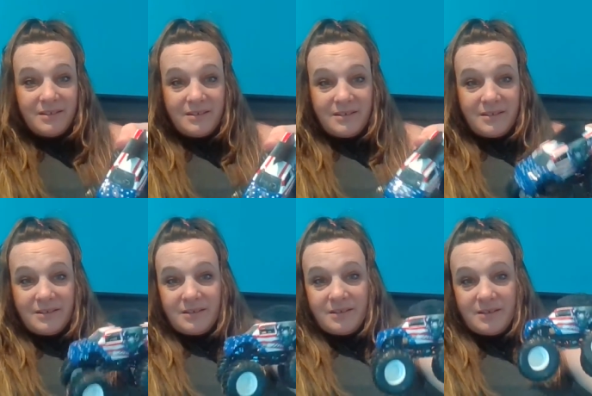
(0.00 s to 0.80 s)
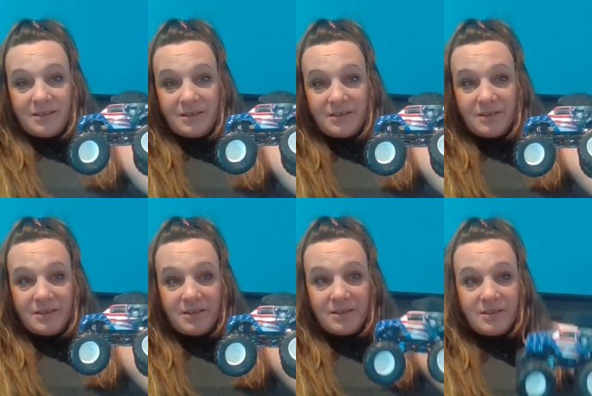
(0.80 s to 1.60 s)
It's the American
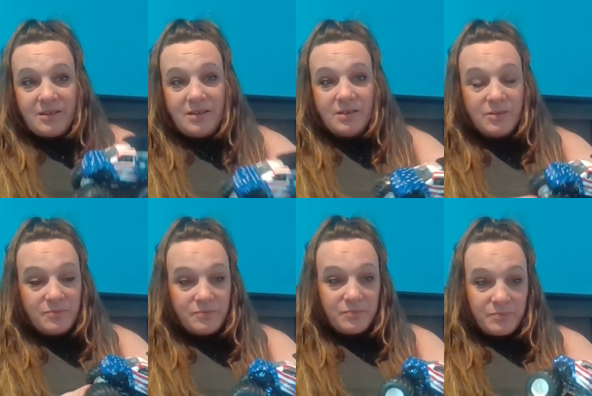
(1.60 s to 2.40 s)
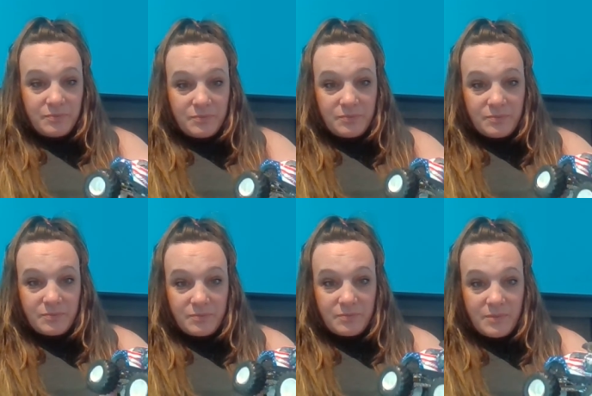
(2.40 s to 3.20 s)
version though. The regular is
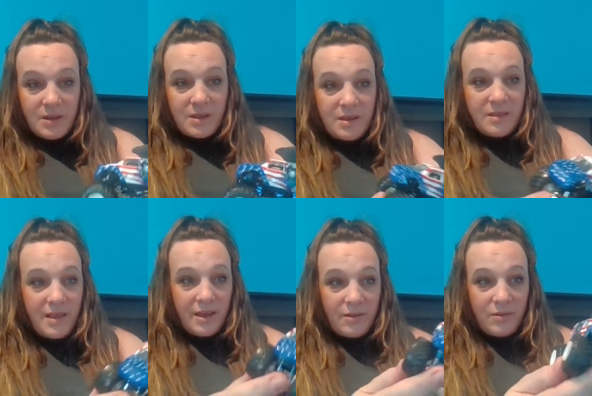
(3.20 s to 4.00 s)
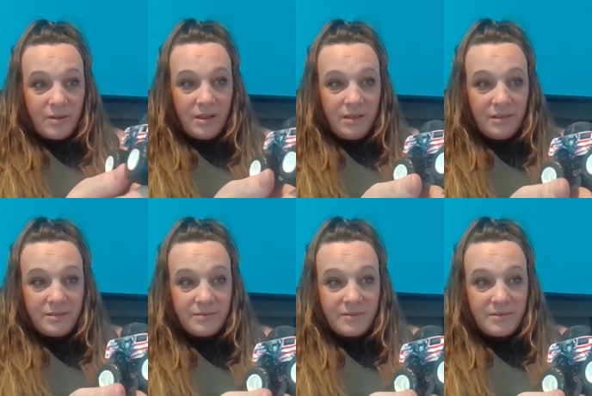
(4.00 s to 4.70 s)
black. Isn't that black. cool?